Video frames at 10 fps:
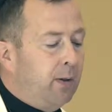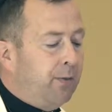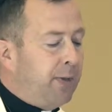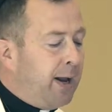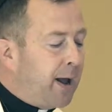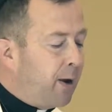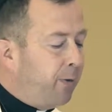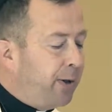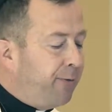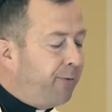They not
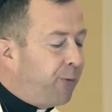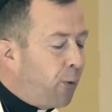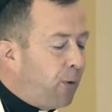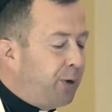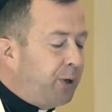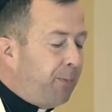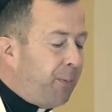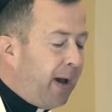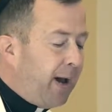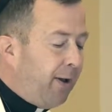only forge a
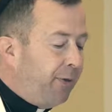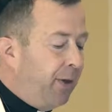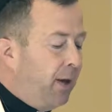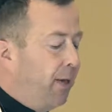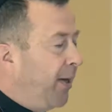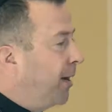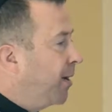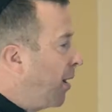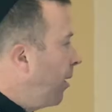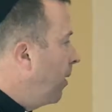path, they
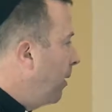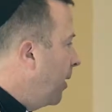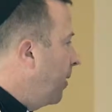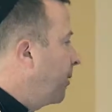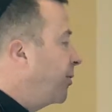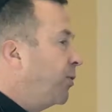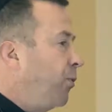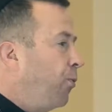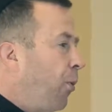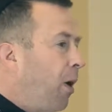call others
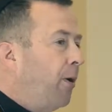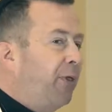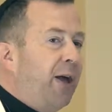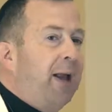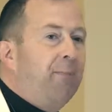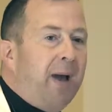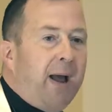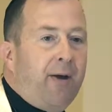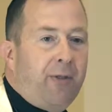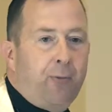to walk that
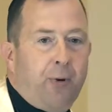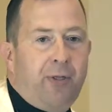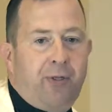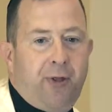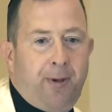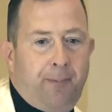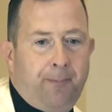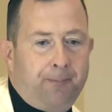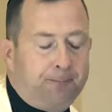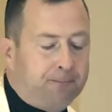path with them.